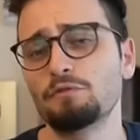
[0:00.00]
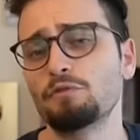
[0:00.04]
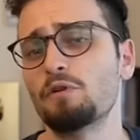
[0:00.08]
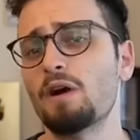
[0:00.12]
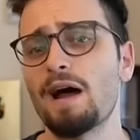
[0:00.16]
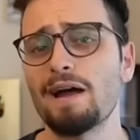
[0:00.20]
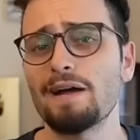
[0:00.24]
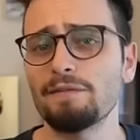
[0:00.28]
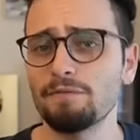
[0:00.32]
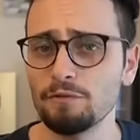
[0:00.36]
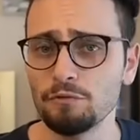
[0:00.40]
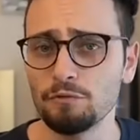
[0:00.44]

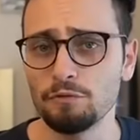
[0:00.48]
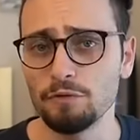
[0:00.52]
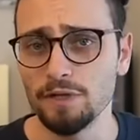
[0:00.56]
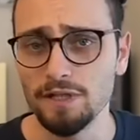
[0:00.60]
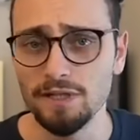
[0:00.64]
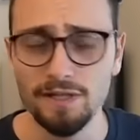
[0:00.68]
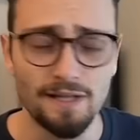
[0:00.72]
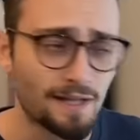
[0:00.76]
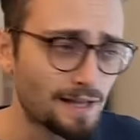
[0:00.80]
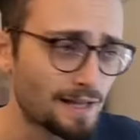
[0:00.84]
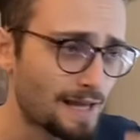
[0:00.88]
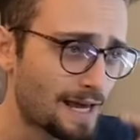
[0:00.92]
rivalry
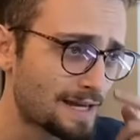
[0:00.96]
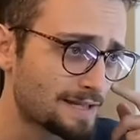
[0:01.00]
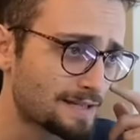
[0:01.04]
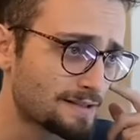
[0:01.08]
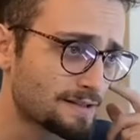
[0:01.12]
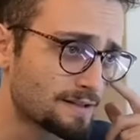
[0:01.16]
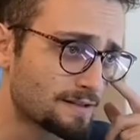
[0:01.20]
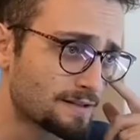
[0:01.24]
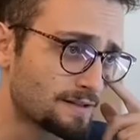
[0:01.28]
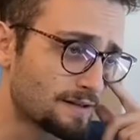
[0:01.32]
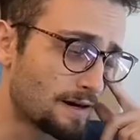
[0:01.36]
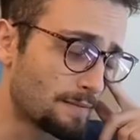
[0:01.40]
that
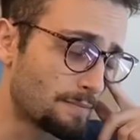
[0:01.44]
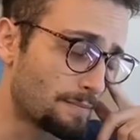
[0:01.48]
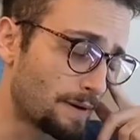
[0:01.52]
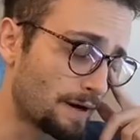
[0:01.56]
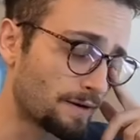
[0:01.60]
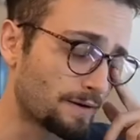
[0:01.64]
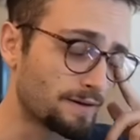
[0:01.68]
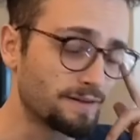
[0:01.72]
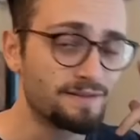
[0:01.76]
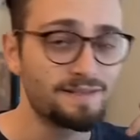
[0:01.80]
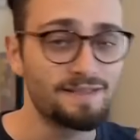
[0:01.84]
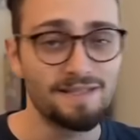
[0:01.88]
lasted
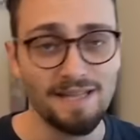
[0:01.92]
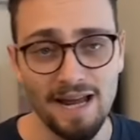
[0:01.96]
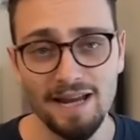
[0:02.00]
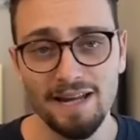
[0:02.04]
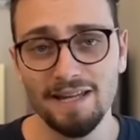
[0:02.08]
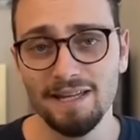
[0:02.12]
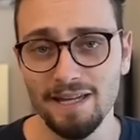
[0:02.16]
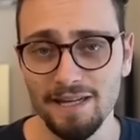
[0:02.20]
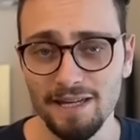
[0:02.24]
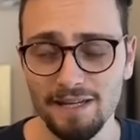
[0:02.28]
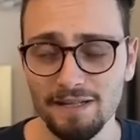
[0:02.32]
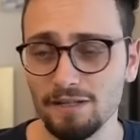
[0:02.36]
about a
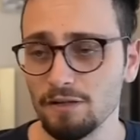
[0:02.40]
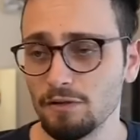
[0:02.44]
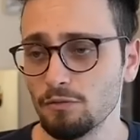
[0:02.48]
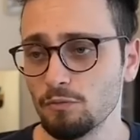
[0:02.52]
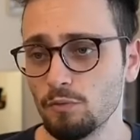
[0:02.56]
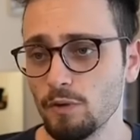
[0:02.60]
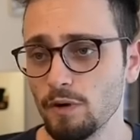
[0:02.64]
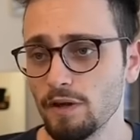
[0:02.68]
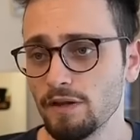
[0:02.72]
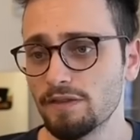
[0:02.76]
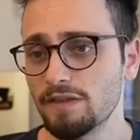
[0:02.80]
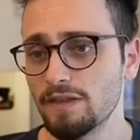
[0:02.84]
decade
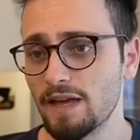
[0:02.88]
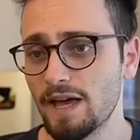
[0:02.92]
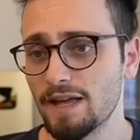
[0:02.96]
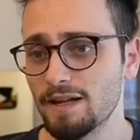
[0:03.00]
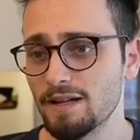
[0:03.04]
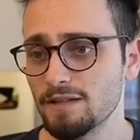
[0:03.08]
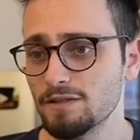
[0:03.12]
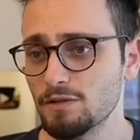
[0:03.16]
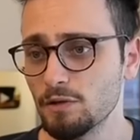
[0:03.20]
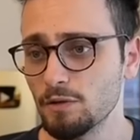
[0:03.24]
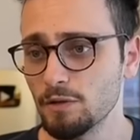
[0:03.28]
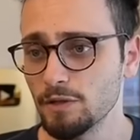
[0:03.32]
with
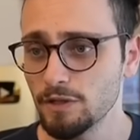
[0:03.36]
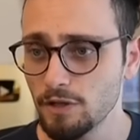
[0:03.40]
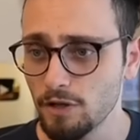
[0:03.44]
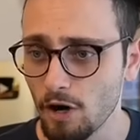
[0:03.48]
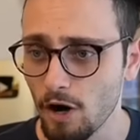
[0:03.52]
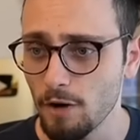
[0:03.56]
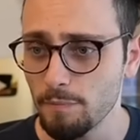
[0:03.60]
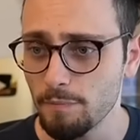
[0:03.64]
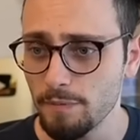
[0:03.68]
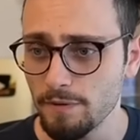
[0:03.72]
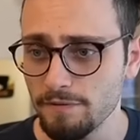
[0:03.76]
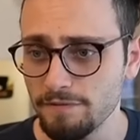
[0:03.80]
Anatoly
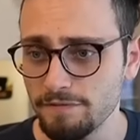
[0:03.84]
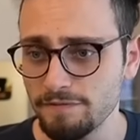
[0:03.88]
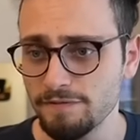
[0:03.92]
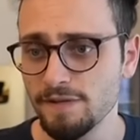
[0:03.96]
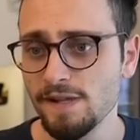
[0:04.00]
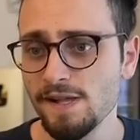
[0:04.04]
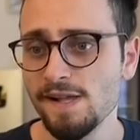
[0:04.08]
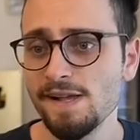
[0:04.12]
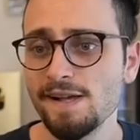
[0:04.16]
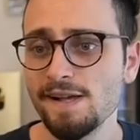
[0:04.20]
Karpov.